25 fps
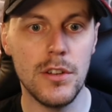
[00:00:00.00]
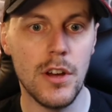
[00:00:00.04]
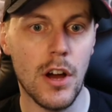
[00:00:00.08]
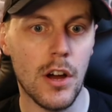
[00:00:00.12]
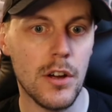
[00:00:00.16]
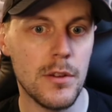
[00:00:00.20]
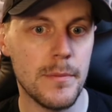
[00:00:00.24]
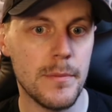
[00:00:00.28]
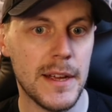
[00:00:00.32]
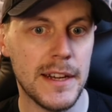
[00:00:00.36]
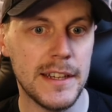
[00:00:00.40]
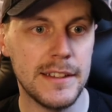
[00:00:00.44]
How
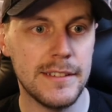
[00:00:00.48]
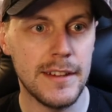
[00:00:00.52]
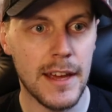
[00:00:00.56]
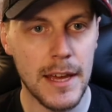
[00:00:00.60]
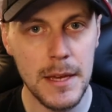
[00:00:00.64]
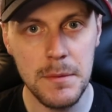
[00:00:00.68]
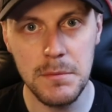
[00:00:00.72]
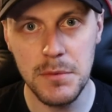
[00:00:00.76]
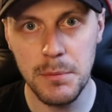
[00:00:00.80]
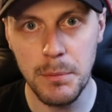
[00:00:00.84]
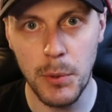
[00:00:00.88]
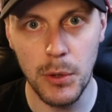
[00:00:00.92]
many
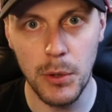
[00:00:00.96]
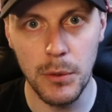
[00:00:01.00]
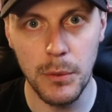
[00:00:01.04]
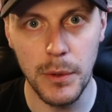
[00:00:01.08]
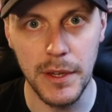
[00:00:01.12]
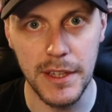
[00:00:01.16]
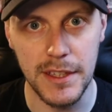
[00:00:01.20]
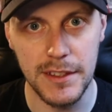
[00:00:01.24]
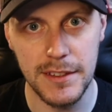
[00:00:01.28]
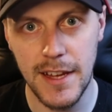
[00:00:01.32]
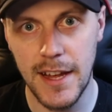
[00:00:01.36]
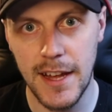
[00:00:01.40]
times per
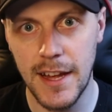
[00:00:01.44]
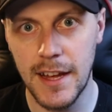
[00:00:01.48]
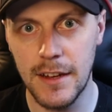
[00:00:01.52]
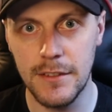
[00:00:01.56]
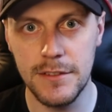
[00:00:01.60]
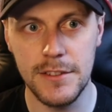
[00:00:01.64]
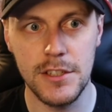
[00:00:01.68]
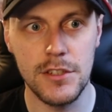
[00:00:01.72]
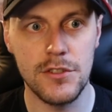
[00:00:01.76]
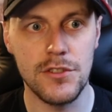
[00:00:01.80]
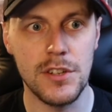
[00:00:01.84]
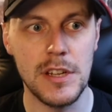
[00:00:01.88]
week do I have
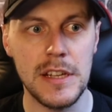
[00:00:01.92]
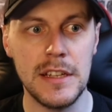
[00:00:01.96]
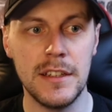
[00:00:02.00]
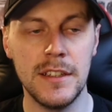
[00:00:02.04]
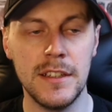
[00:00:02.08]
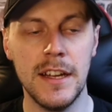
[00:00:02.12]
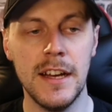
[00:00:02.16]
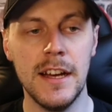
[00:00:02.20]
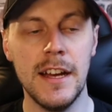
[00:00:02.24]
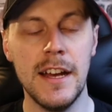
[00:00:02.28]
to train?